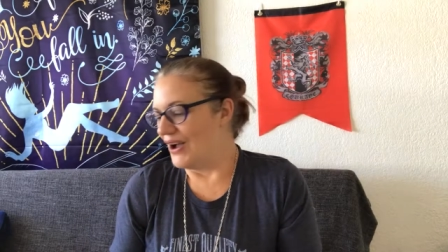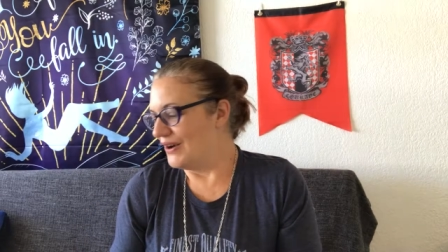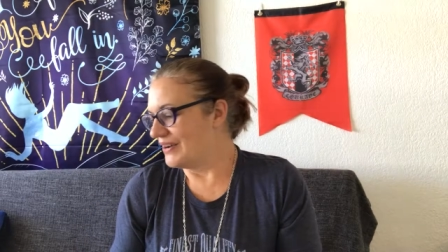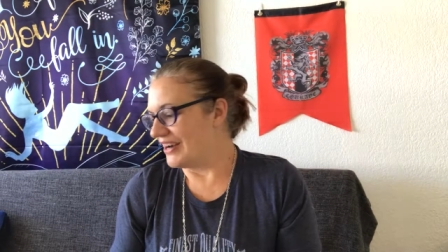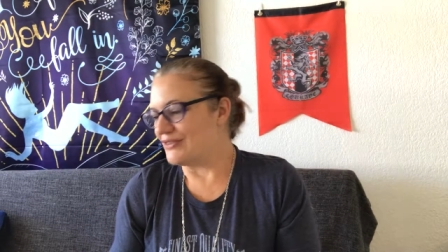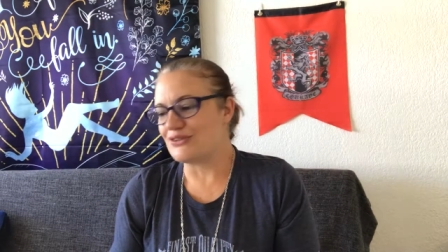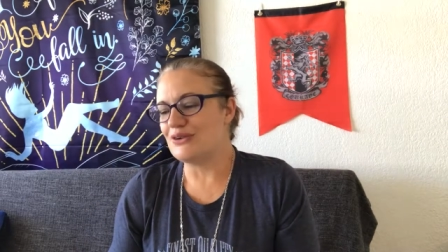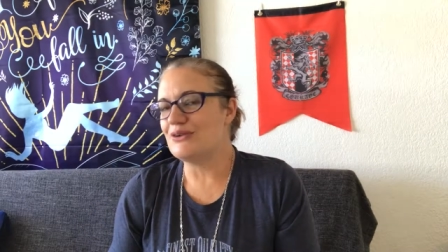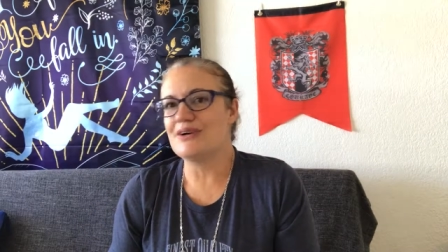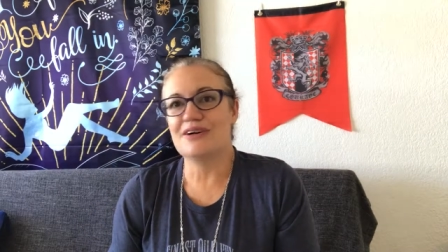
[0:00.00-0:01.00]
Okay,
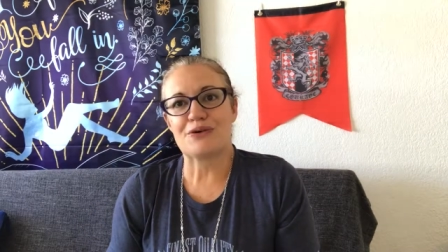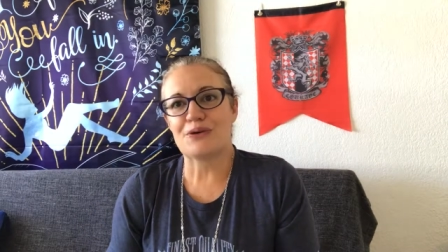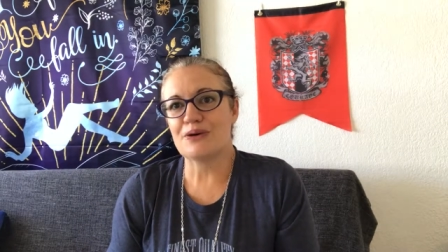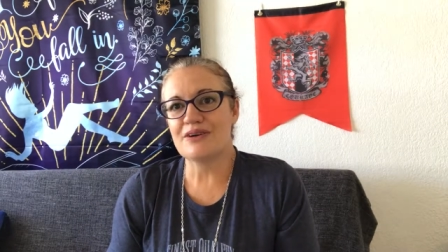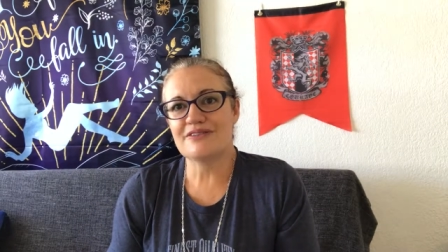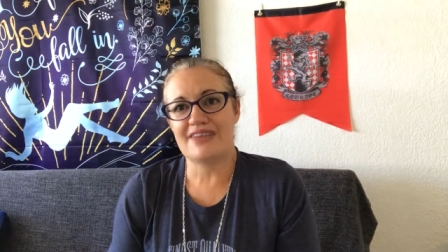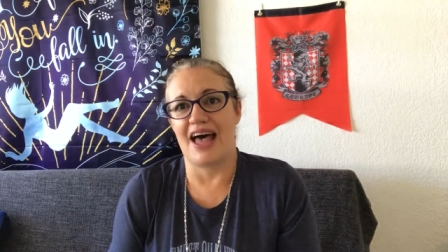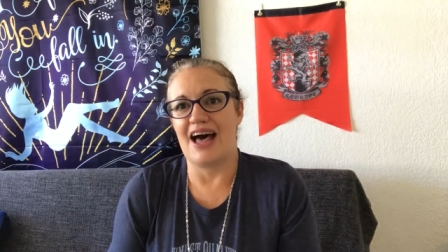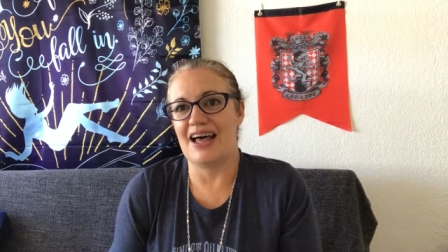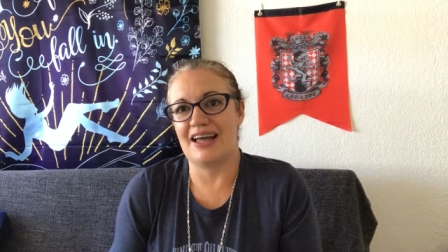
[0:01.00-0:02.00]
so of course
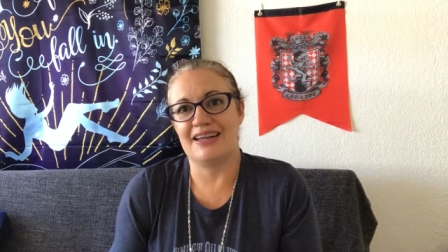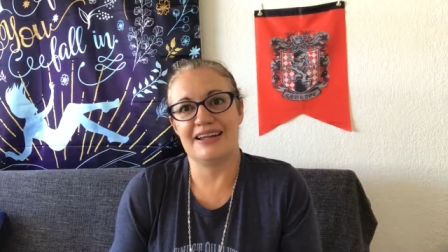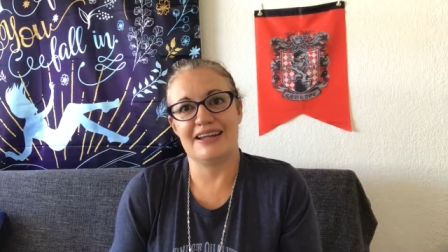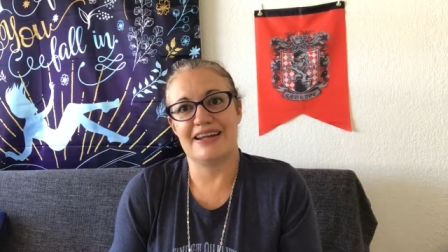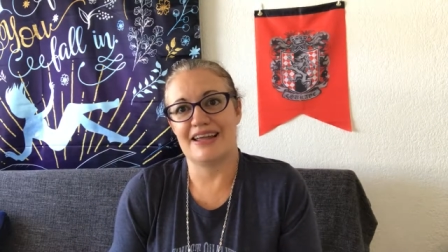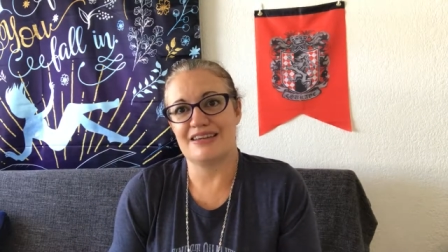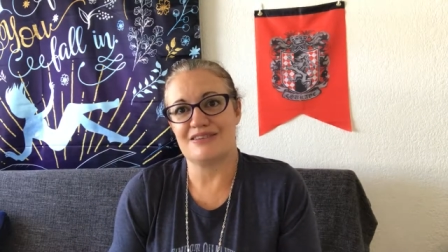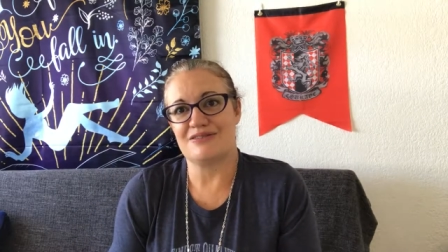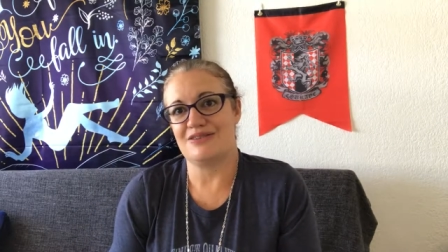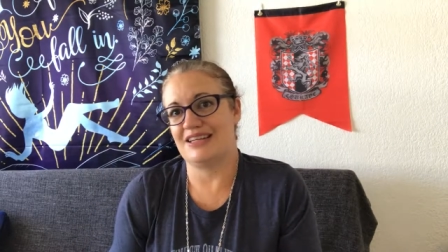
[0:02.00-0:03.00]
I
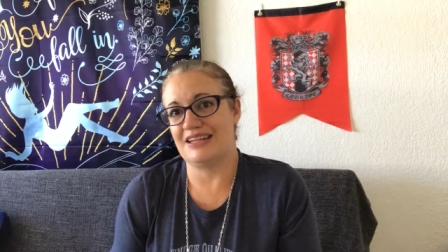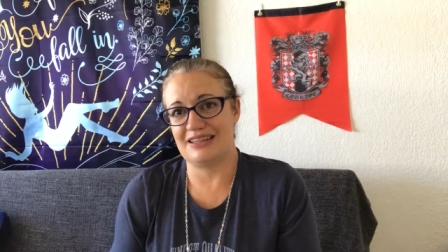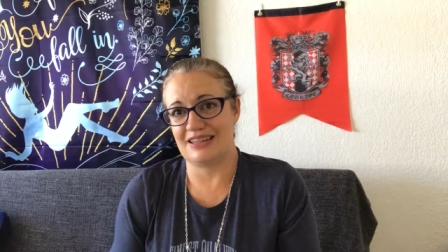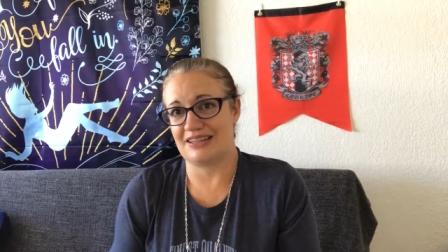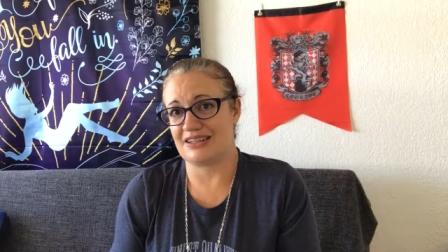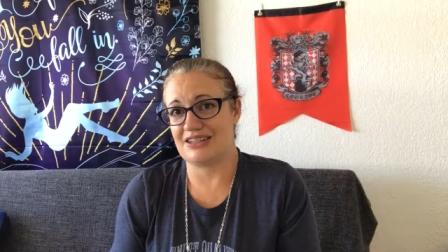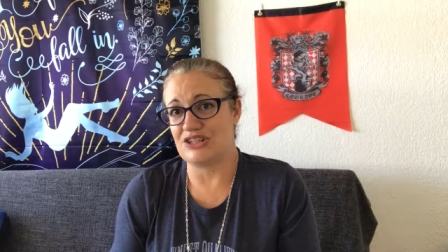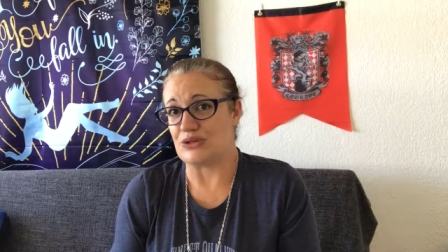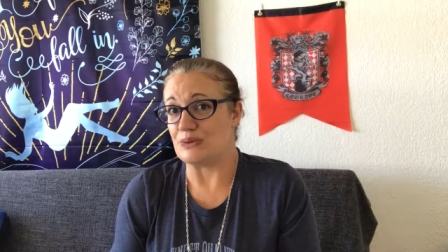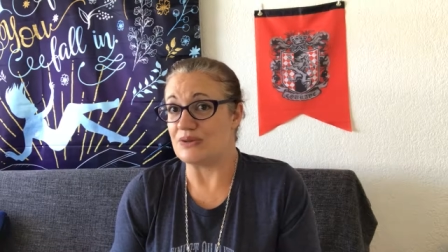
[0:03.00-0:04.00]
love anything to
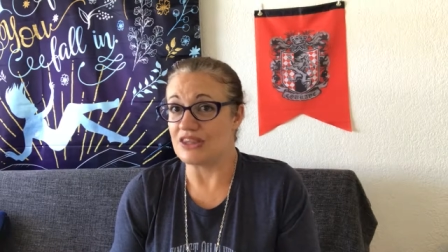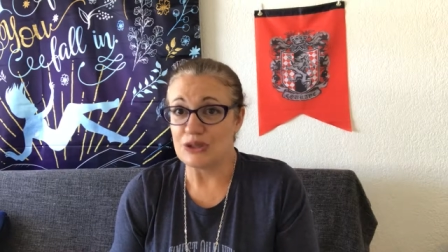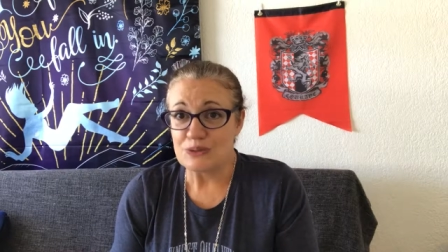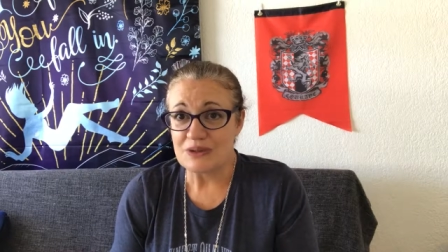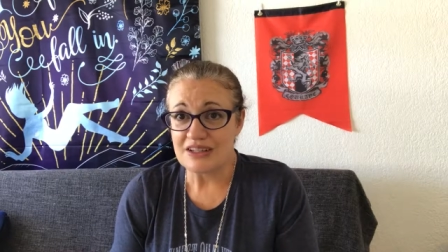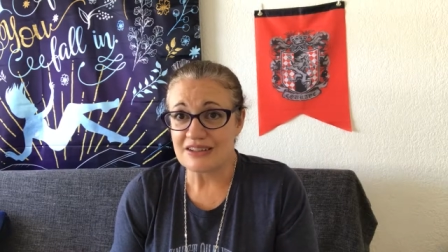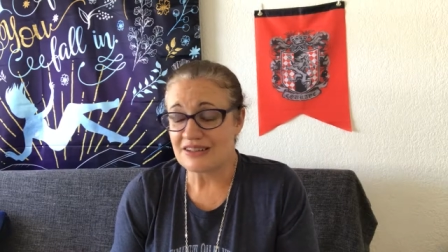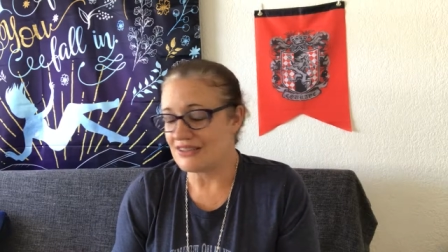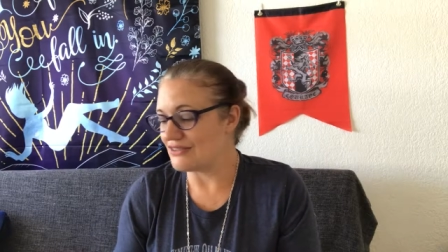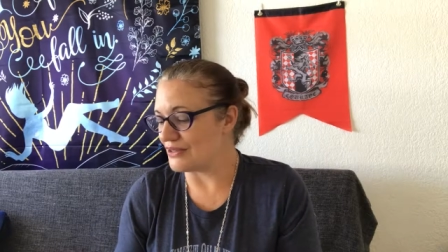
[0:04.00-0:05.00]
do with Luna,
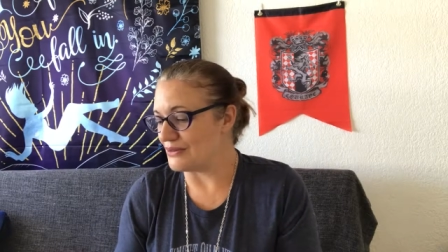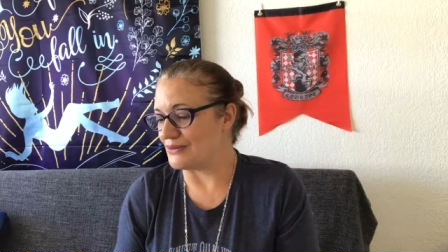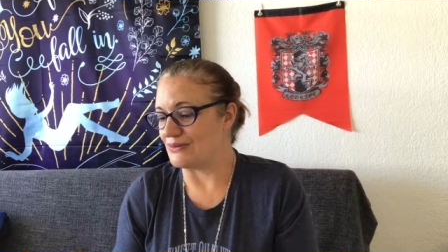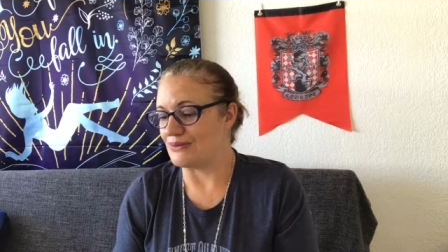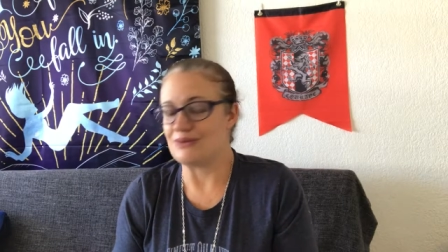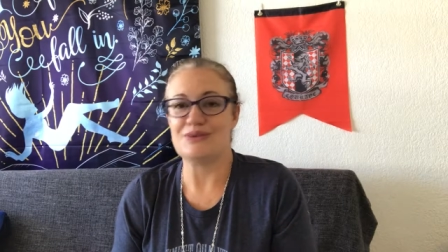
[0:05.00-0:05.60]
so